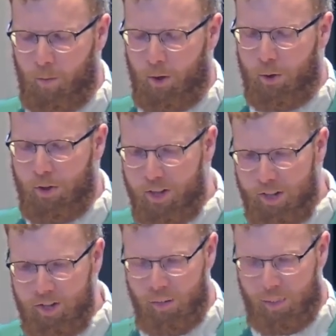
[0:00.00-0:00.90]
So this
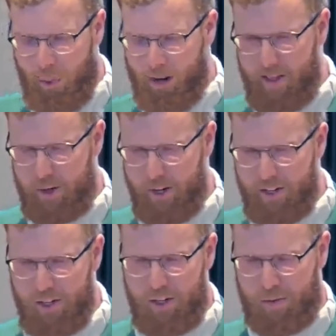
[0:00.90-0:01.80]
is the point that
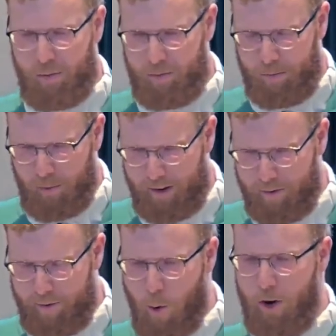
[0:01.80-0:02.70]
Jesus is
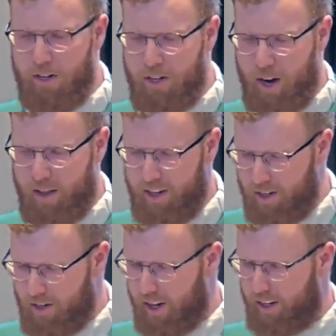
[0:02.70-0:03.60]
focused on. This
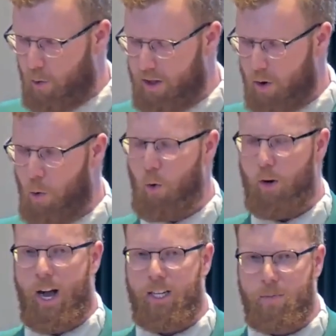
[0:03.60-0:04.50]
is what the whole
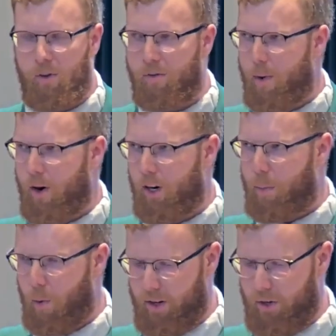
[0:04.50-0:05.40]
Gospel of Mark
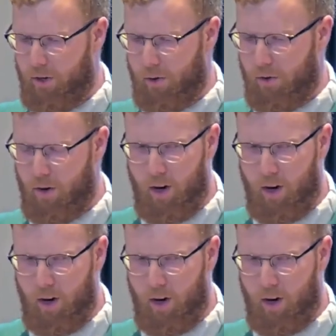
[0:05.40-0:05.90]
points to.